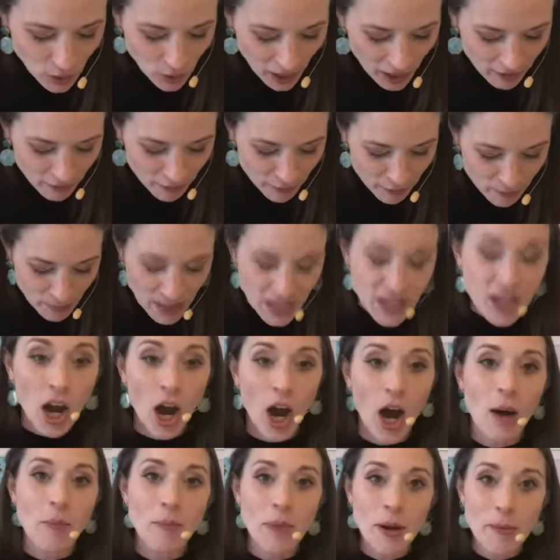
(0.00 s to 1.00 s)
have
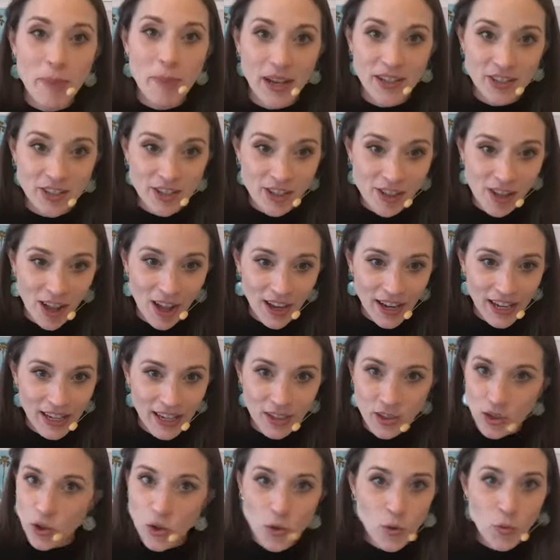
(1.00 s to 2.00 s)
become a best client.
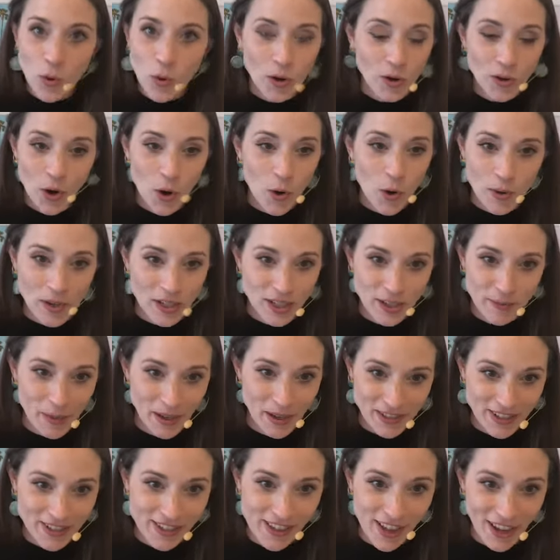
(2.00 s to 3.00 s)
You weren't always a
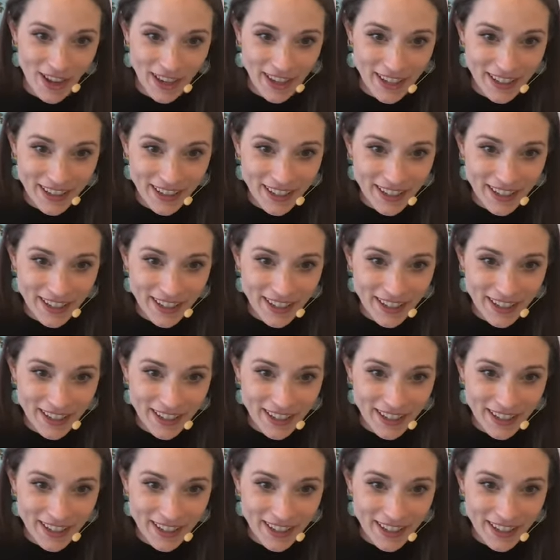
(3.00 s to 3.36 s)
best client.